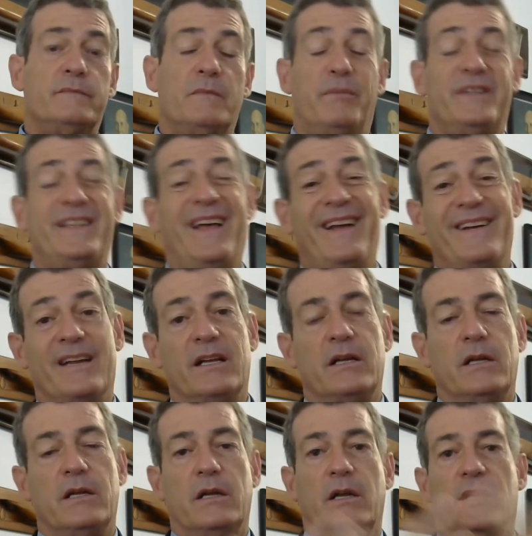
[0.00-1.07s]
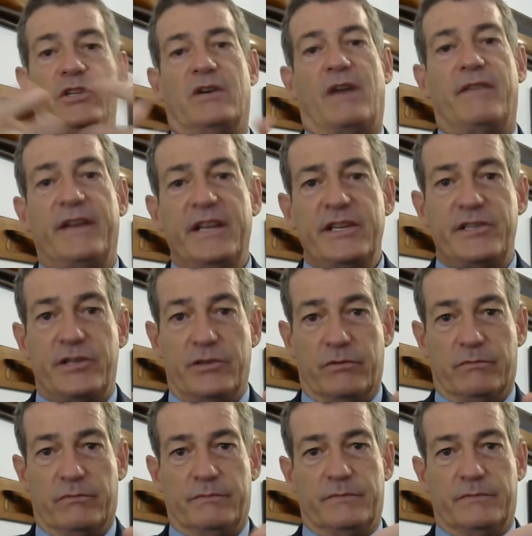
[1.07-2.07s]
but then you have an issue.